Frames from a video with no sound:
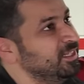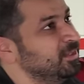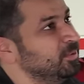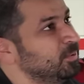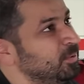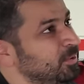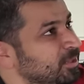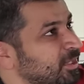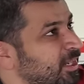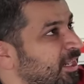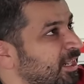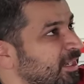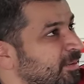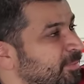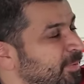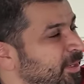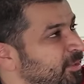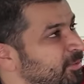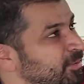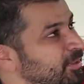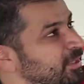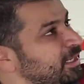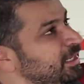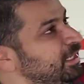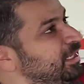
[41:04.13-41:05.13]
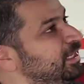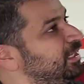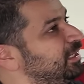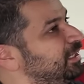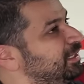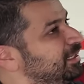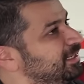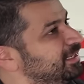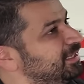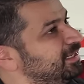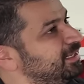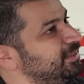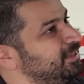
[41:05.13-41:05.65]
here we'll talk about.
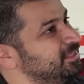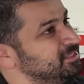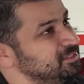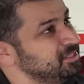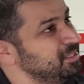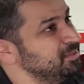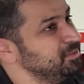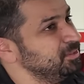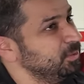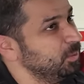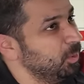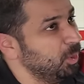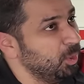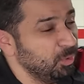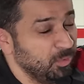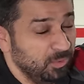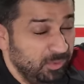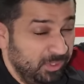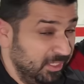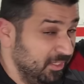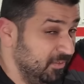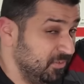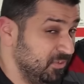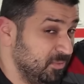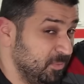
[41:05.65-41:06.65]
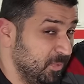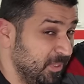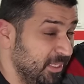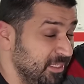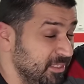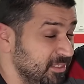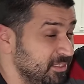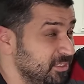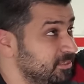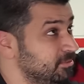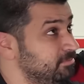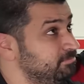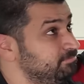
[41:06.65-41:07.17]
There's nothing wrong with leaf
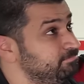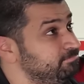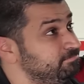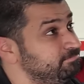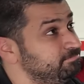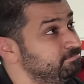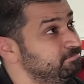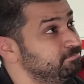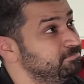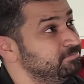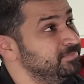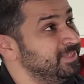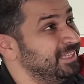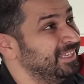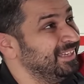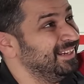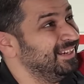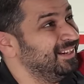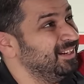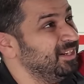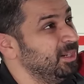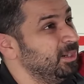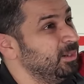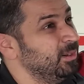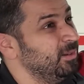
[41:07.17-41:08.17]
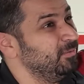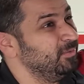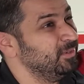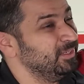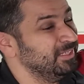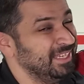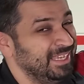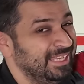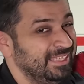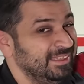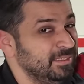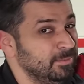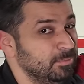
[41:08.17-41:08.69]
springs. They are,
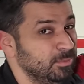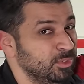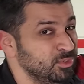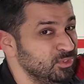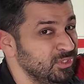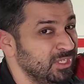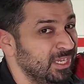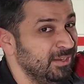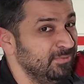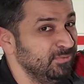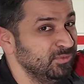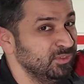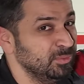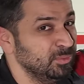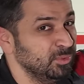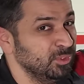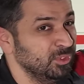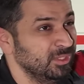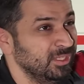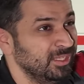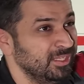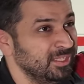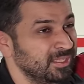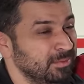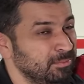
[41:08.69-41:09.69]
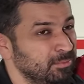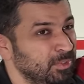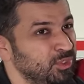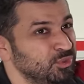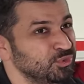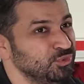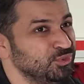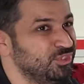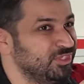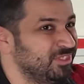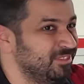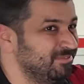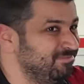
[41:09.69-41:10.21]
however, not the most comfortable and the
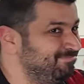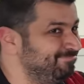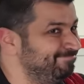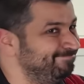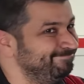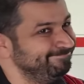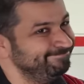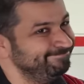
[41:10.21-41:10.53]
most,